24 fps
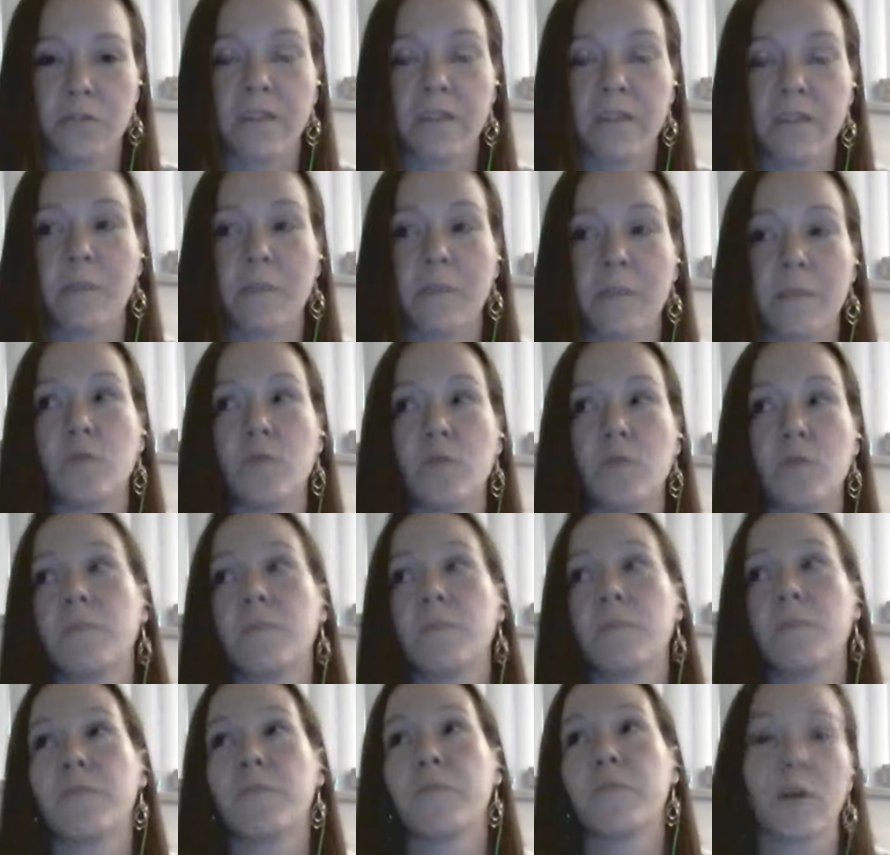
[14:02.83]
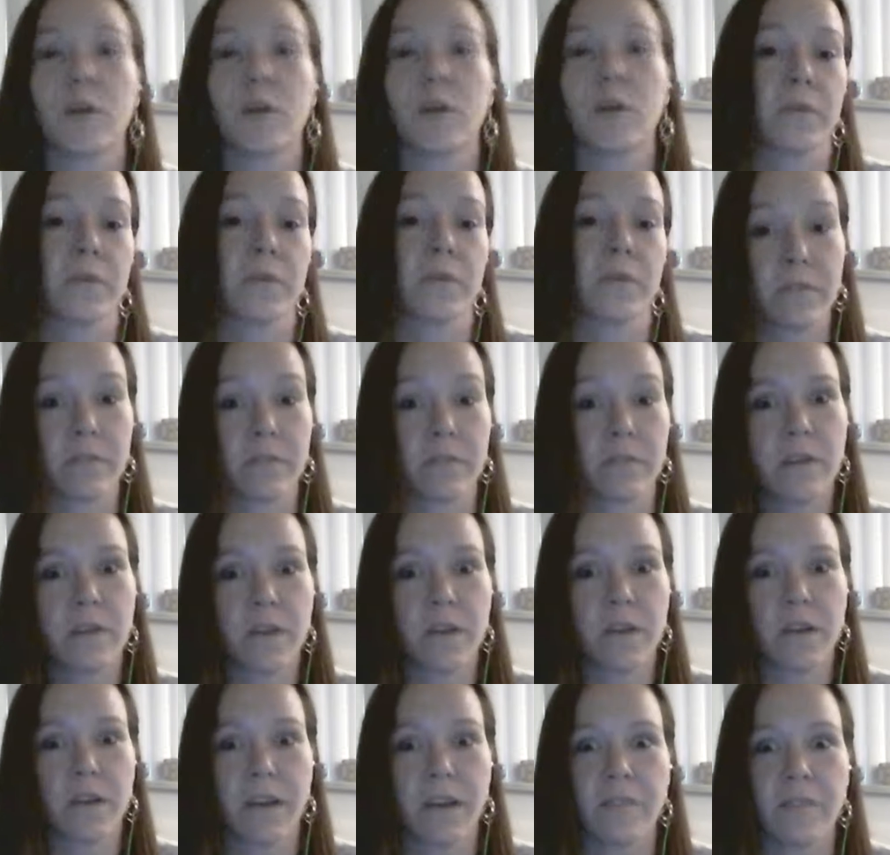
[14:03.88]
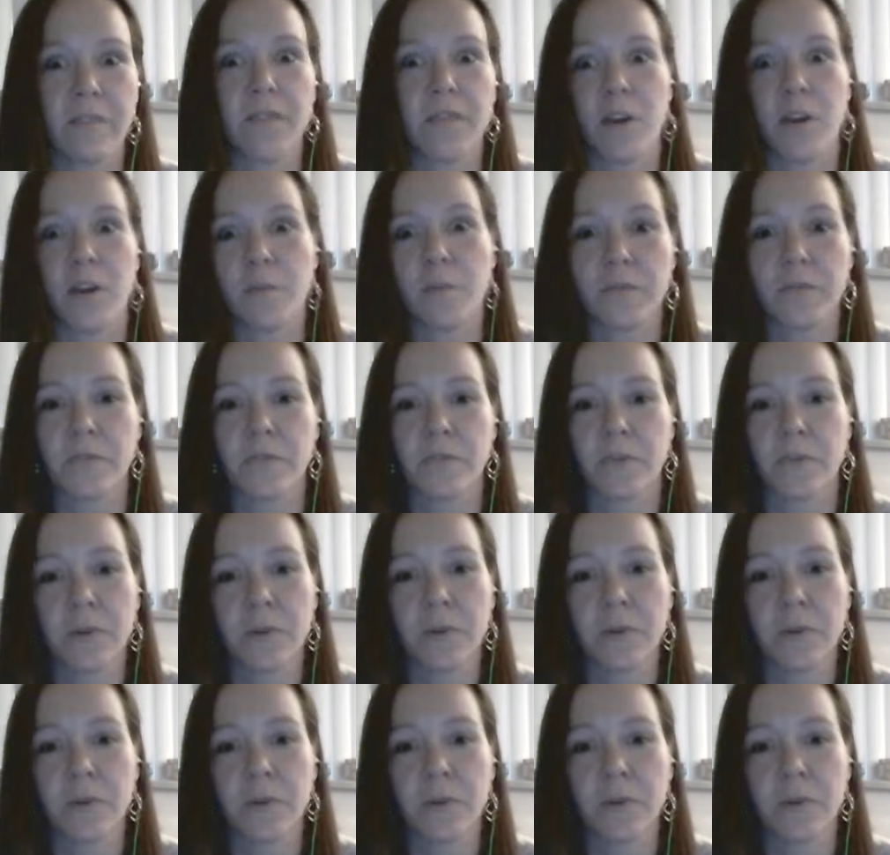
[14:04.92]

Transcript: me to a therapist and have a therapist do it.